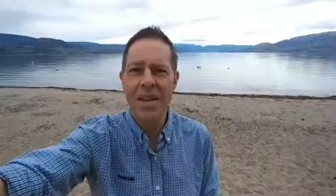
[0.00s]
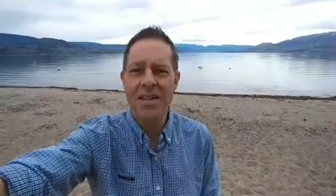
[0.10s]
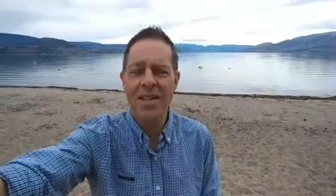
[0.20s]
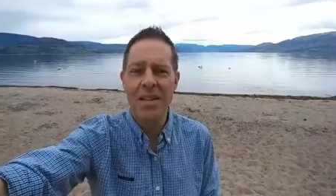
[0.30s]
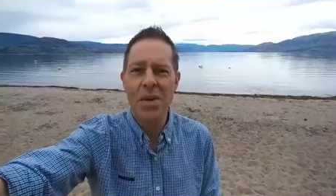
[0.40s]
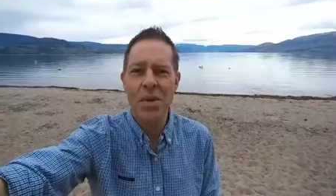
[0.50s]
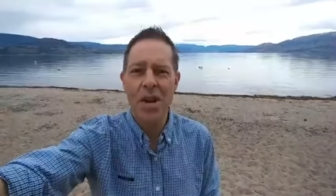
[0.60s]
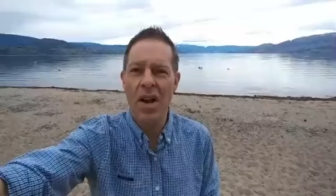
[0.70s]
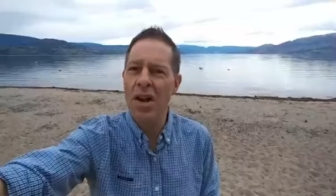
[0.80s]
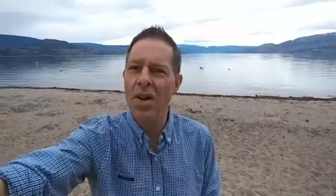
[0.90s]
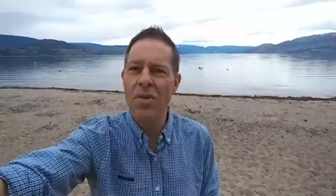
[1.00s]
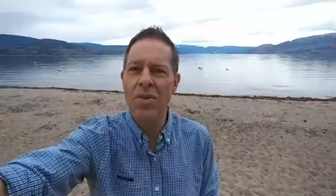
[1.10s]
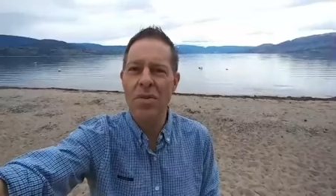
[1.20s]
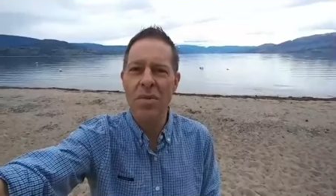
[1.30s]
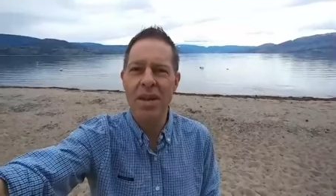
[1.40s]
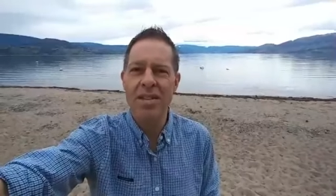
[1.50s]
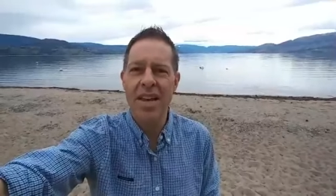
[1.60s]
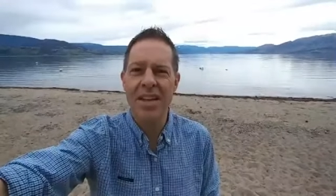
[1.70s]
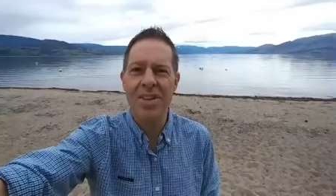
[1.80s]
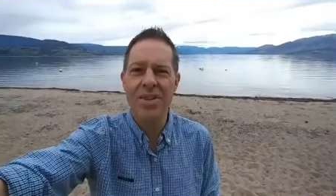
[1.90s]
It means that you are not alone. It
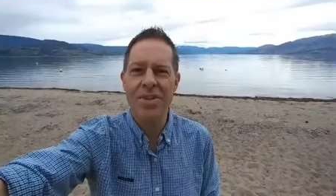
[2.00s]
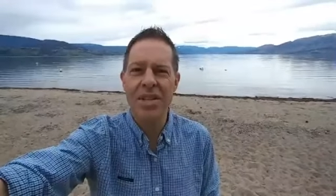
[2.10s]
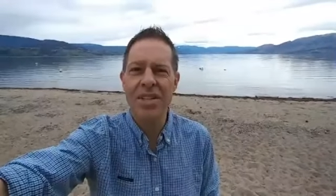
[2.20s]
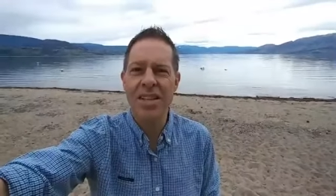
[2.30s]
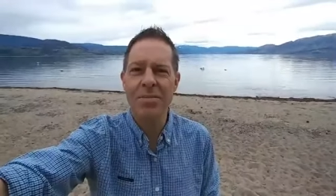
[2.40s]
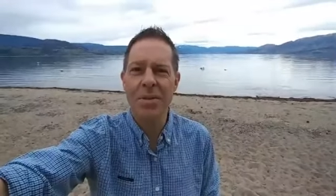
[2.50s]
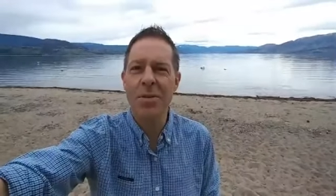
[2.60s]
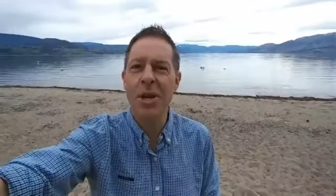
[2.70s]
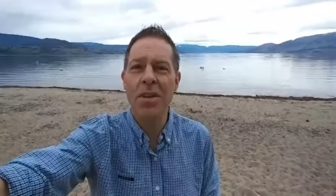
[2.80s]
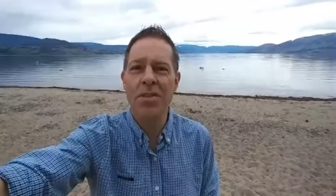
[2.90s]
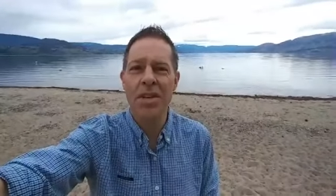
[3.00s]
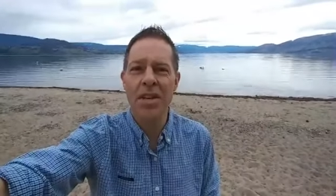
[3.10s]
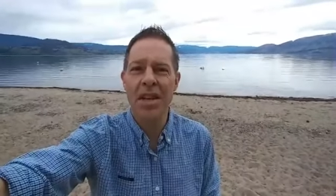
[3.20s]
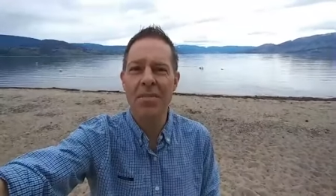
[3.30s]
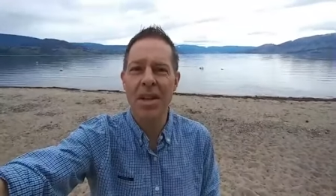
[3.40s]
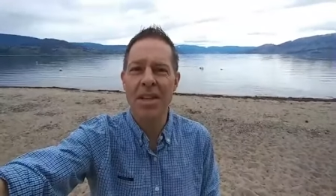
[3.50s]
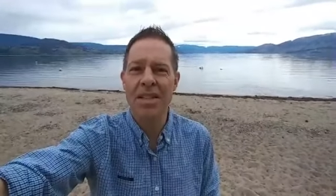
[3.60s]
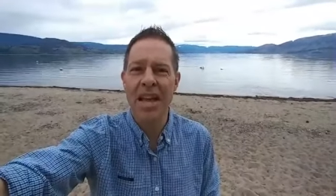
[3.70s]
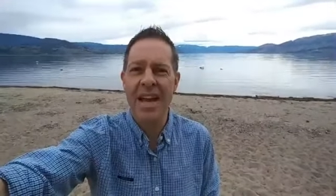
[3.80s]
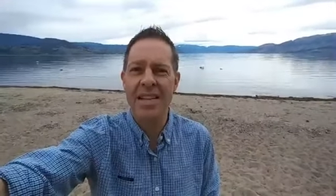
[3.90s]
means that your sins can be forgiven. It
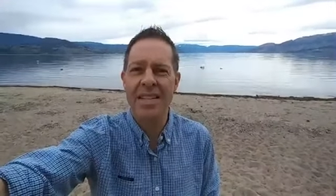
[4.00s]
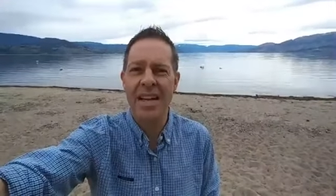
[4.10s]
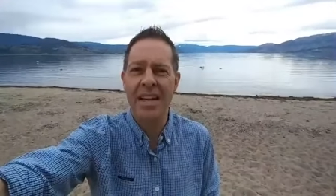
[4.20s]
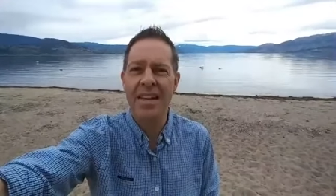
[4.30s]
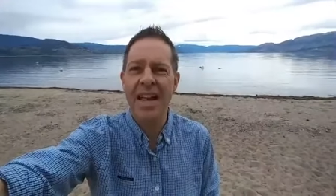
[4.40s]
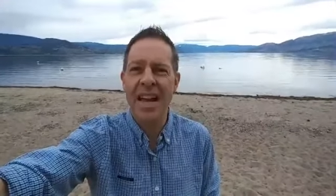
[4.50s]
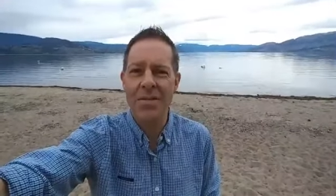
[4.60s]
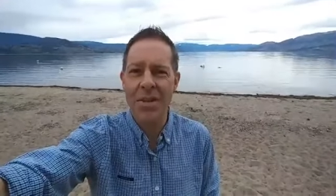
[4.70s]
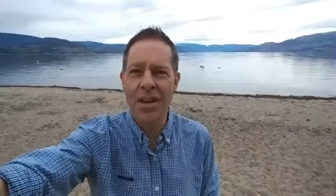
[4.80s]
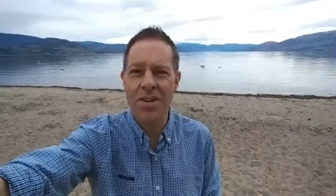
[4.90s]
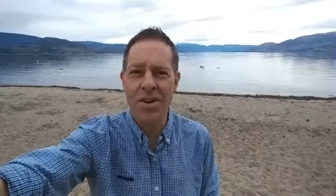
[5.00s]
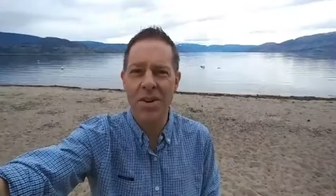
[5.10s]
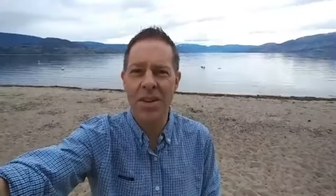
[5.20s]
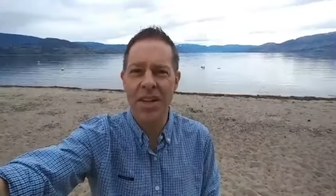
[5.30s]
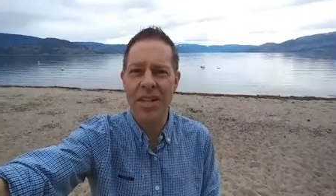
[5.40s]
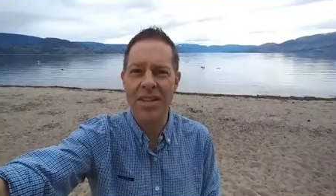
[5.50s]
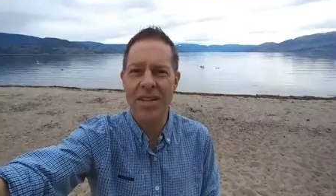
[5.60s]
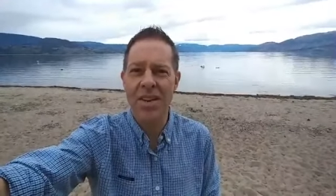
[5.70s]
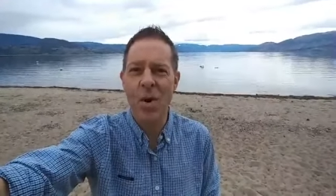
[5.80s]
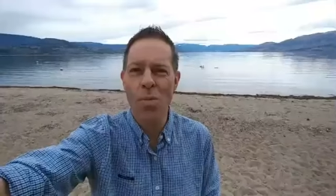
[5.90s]
means that uh, life eternal
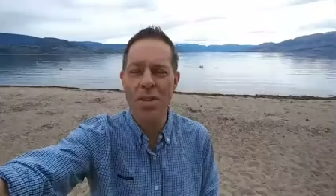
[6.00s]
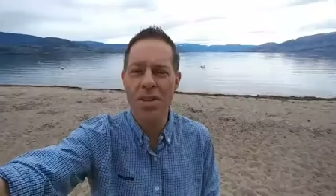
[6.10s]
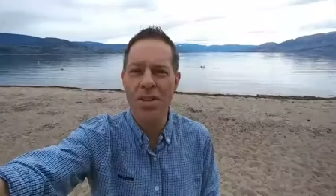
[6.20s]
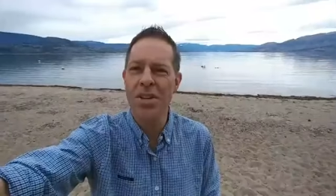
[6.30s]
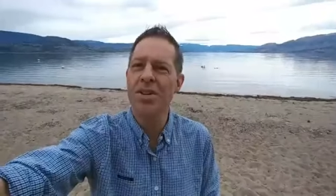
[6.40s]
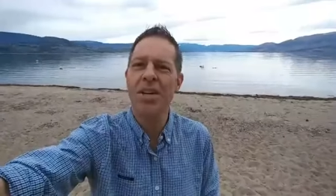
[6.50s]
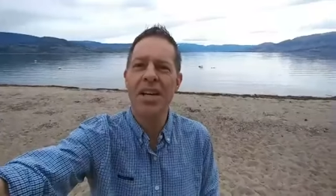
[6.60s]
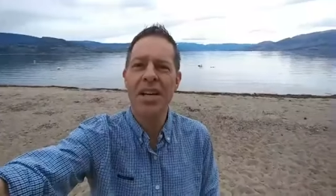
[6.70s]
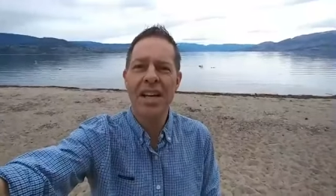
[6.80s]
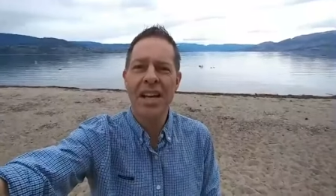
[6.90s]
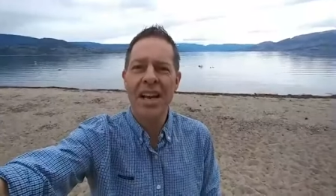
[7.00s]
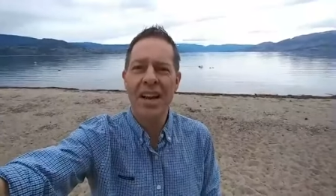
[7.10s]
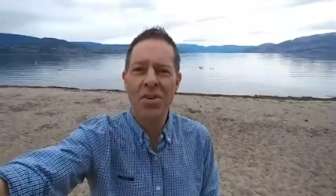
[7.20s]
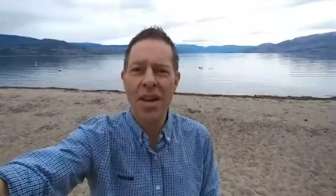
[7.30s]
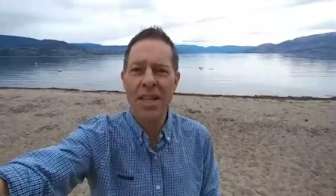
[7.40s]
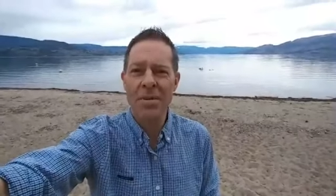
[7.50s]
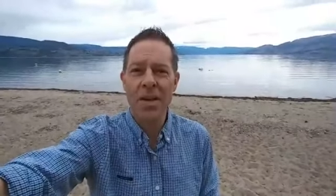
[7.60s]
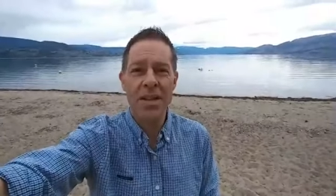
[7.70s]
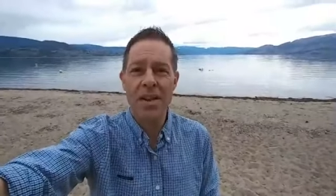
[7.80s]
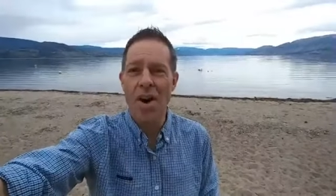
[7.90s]
is open to you
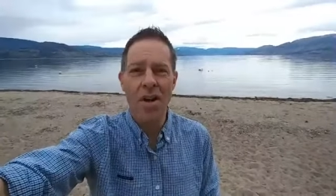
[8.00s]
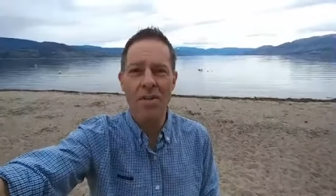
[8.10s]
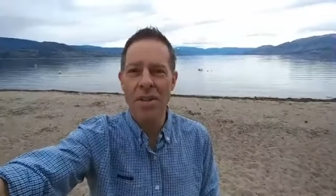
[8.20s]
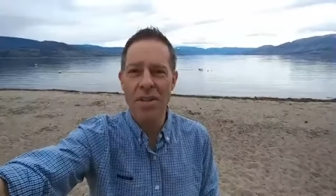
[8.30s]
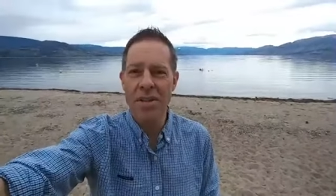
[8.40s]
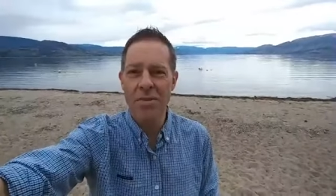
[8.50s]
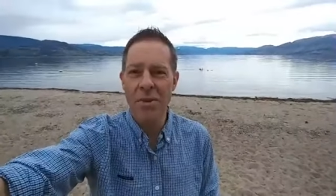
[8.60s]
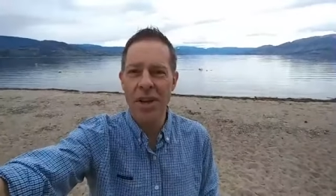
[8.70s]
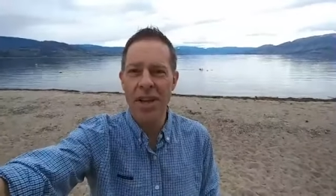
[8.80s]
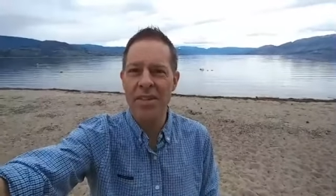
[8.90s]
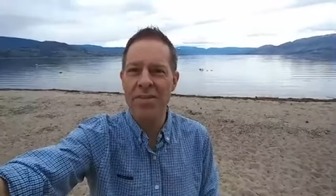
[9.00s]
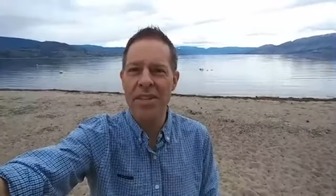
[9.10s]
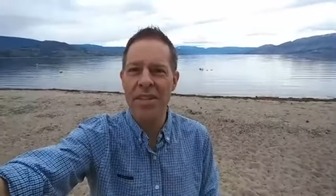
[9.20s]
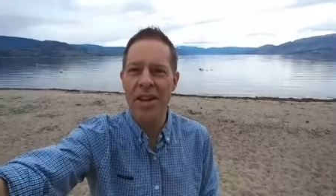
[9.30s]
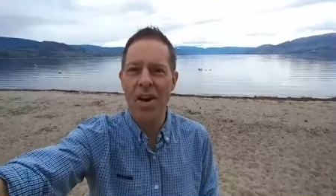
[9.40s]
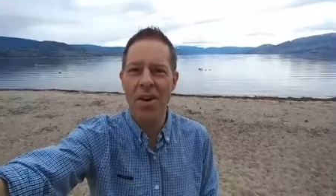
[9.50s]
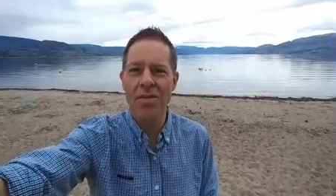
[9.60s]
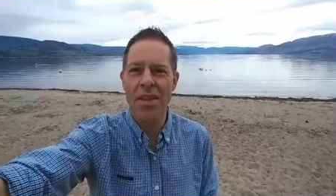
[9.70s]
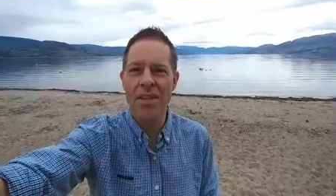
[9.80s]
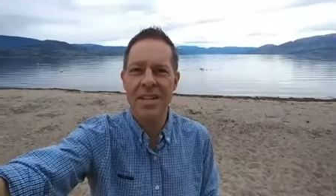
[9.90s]
Grace means all of this is a free gift.
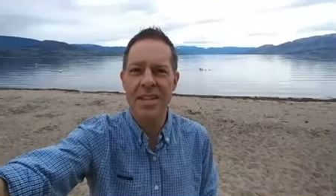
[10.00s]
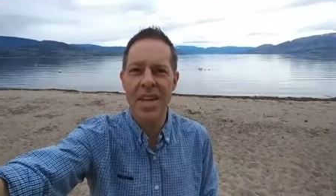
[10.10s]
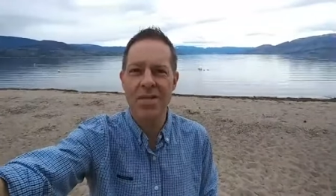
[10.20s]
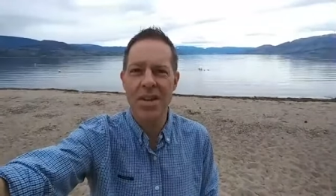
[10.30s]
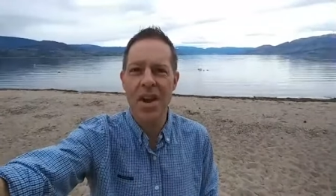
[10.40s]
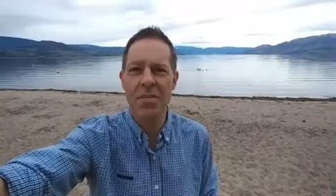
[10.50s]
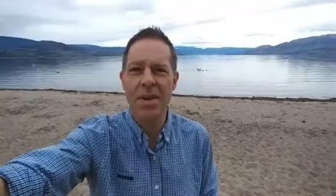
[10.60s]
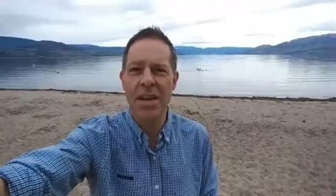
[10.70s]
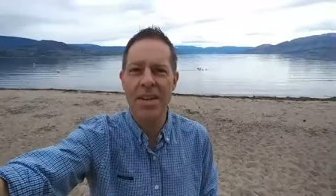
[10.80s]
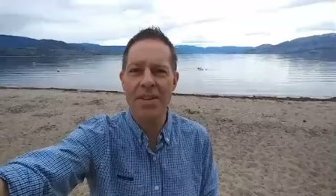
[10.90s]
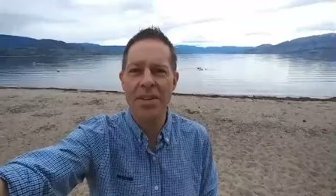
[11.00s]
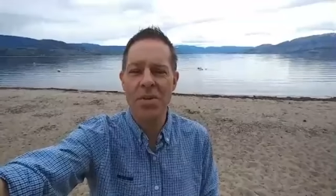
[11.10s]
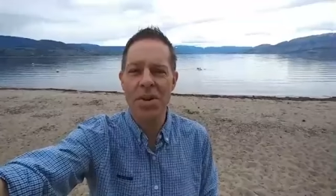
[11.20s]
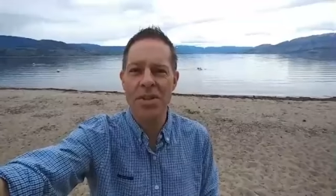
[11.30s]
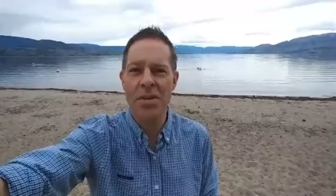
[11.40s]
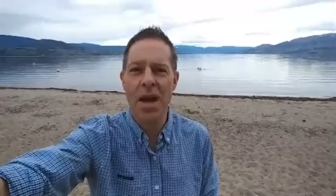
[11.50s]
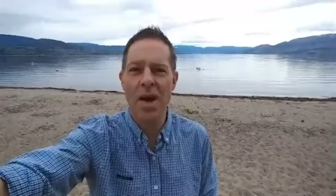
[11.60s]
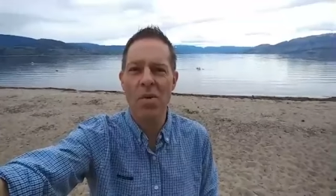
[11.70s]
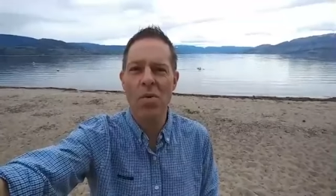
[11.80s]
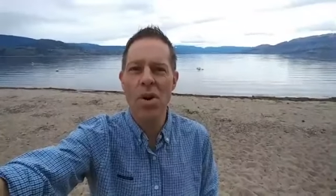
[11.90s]
All of this is given not because you are
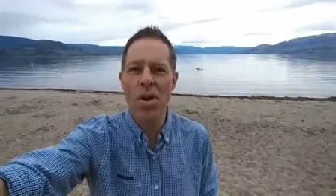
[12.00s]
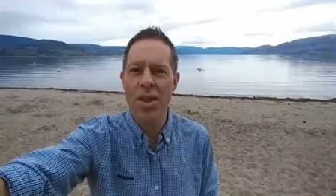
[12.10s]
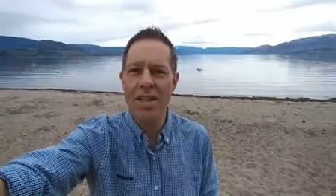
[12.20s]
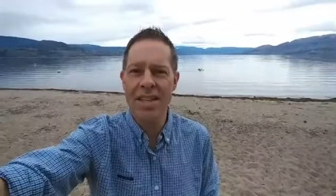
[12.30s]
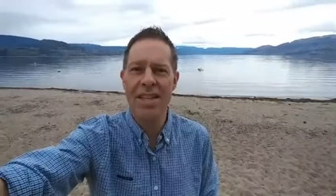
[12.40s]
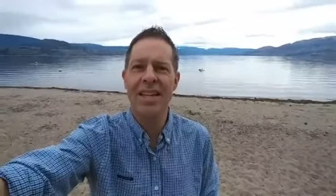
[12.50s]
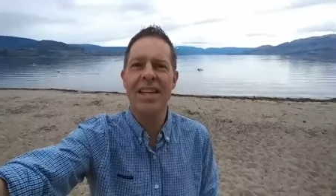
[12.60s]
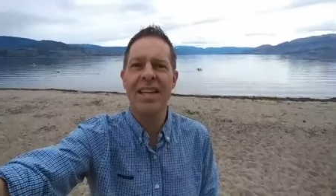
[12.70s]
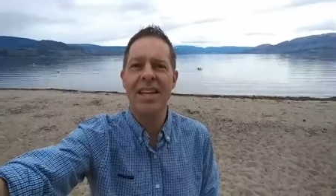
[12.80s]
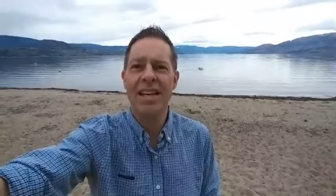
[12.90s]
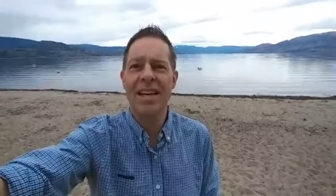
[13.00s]
somehow worth it,